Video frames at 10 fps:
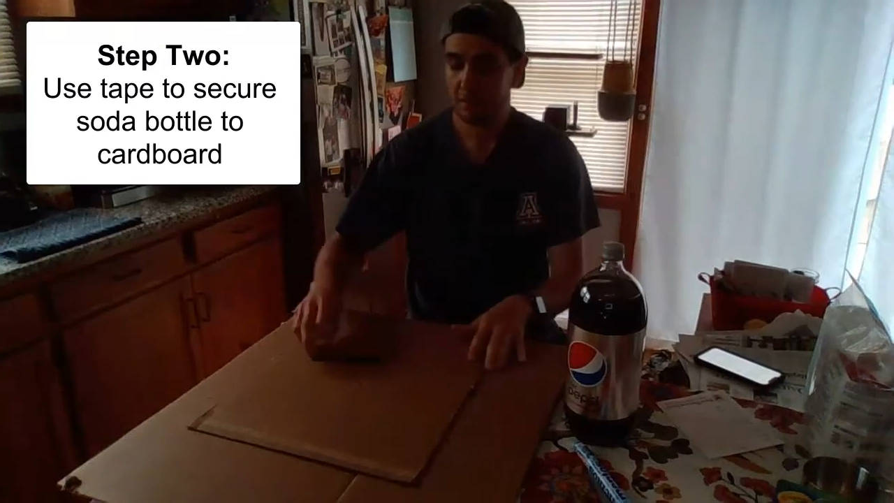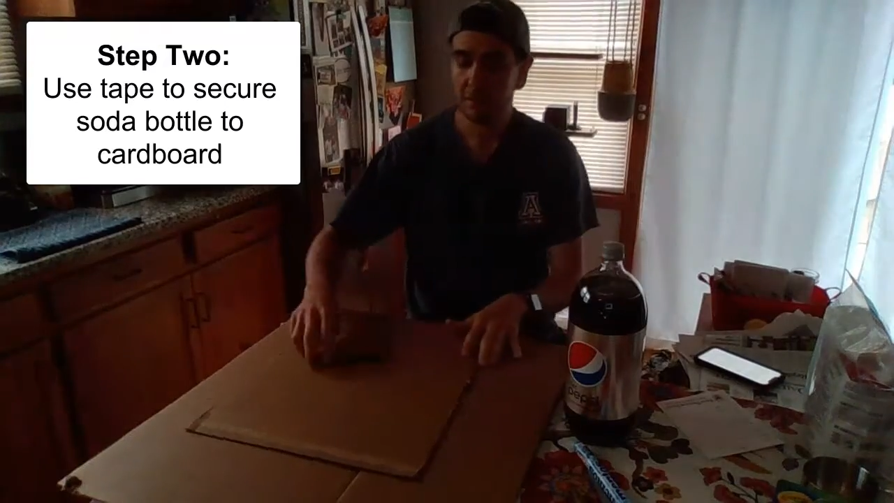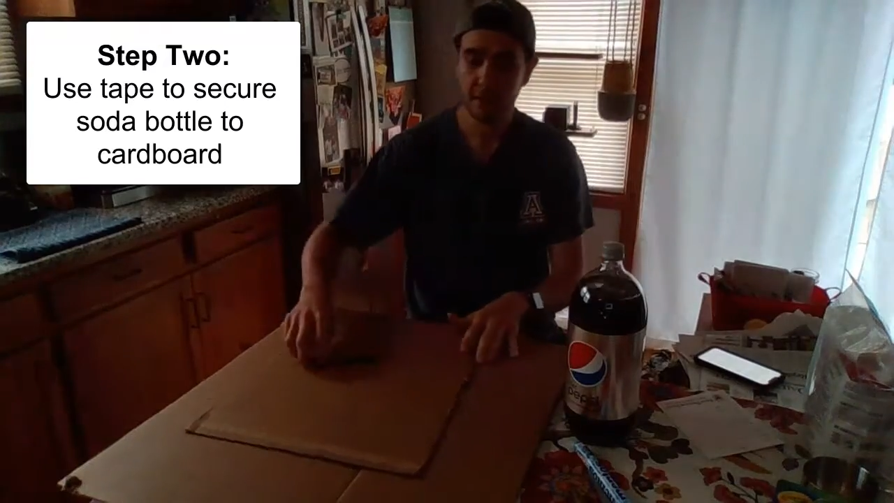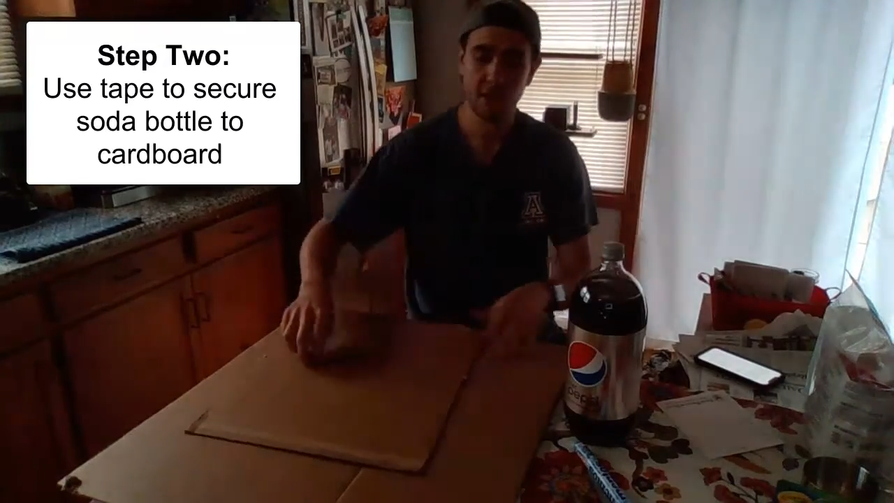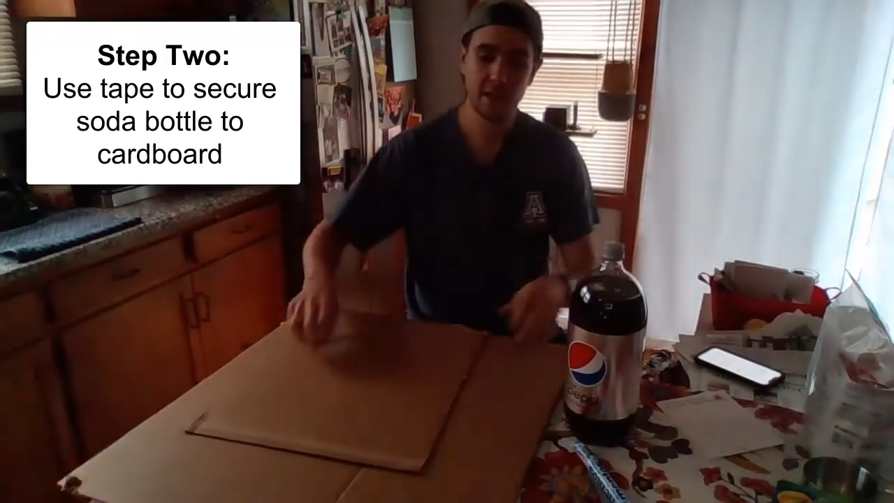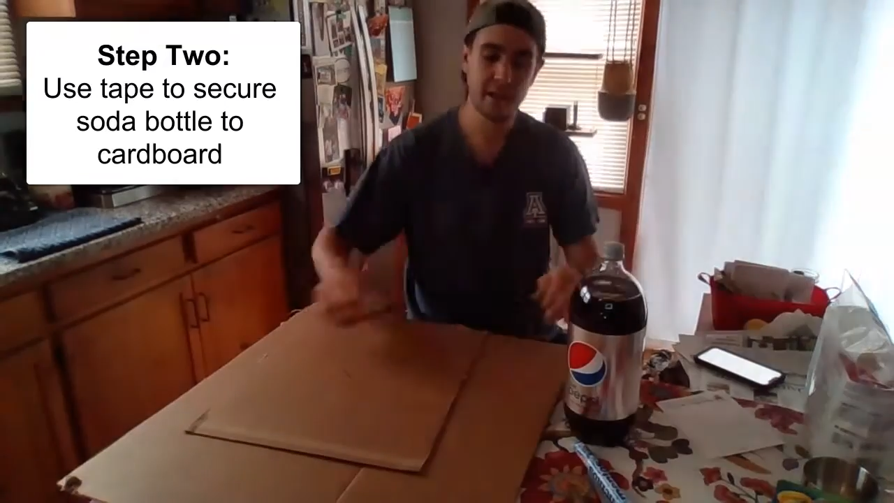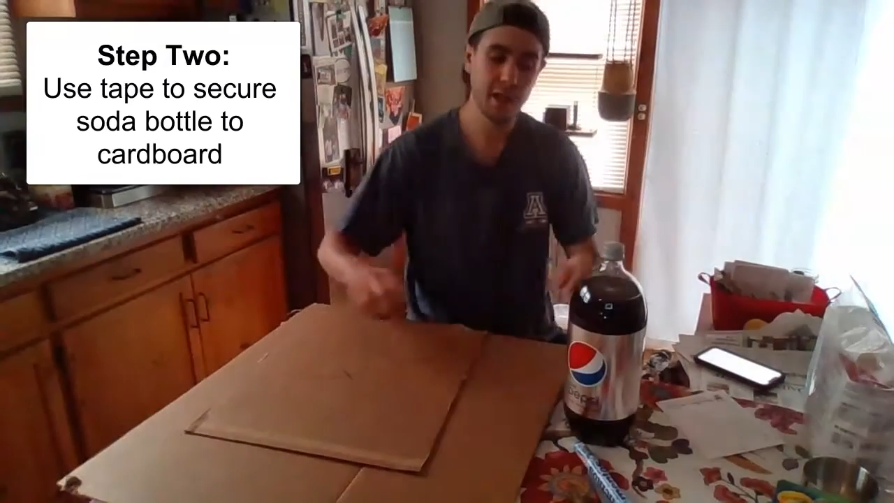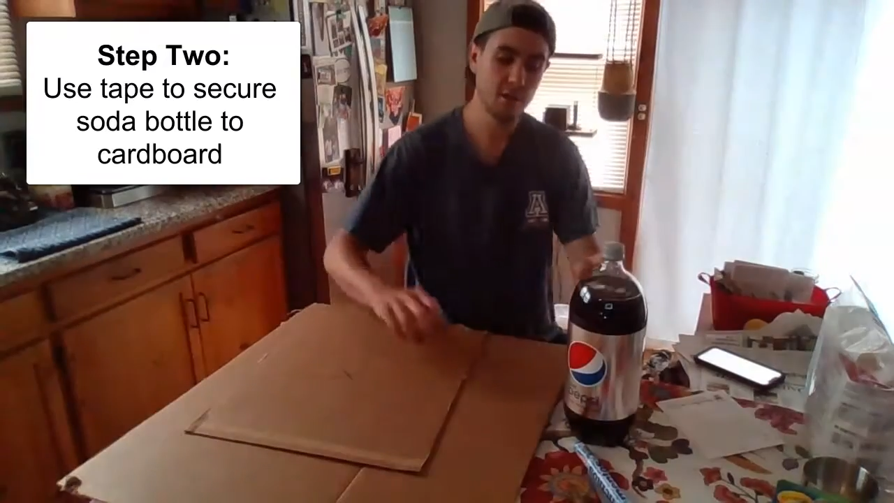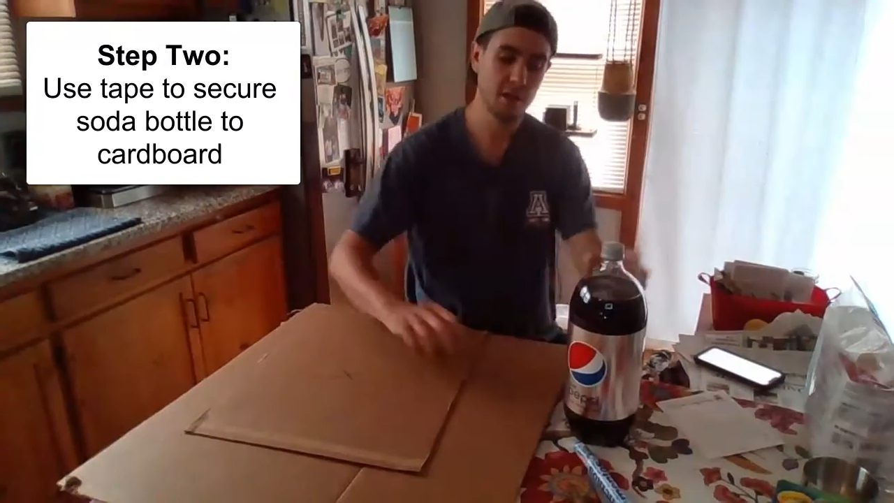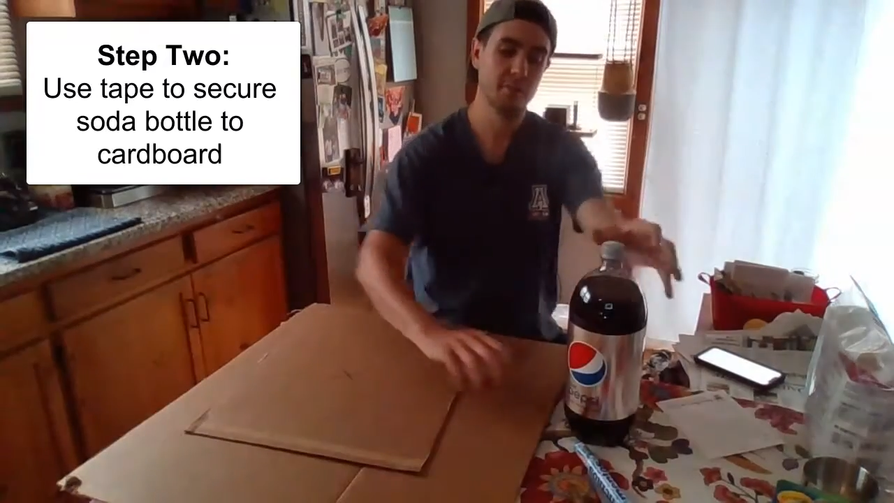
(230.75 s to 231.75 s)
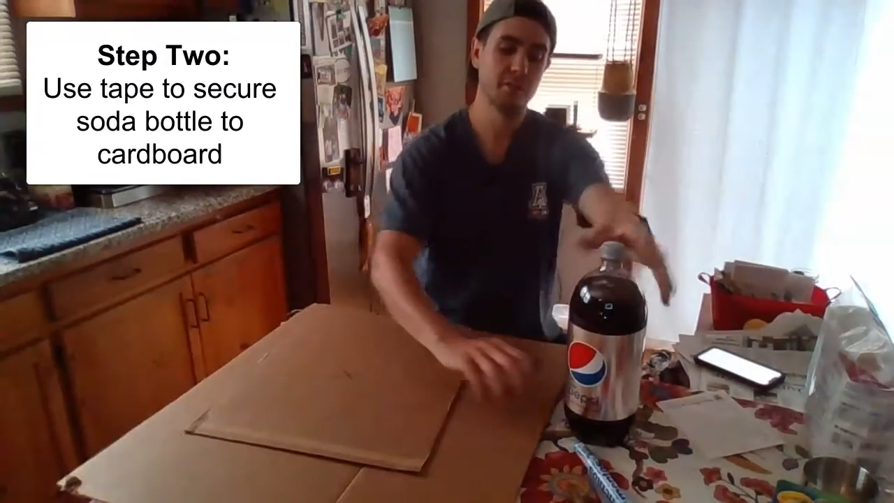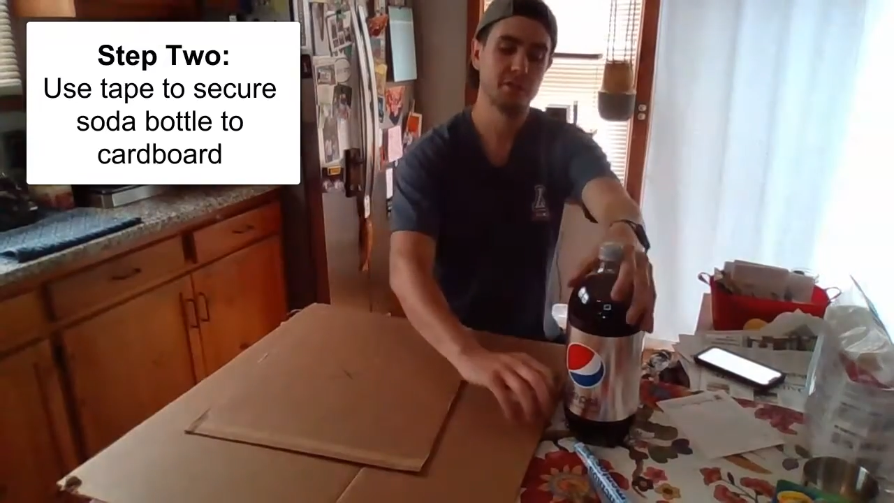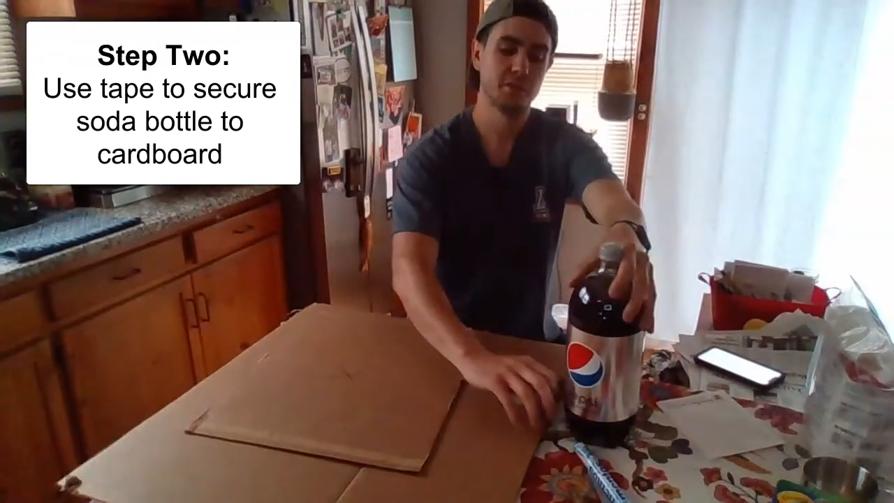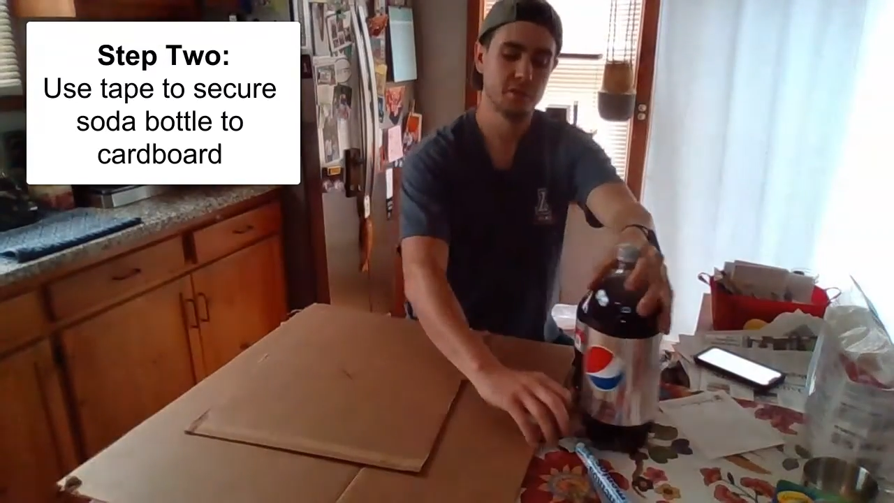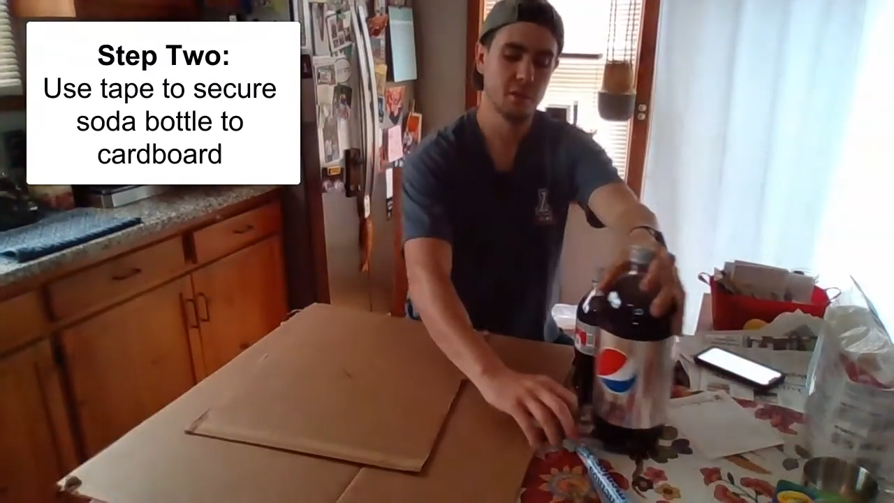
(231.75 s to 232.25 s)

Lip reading: All right, and now I'm going to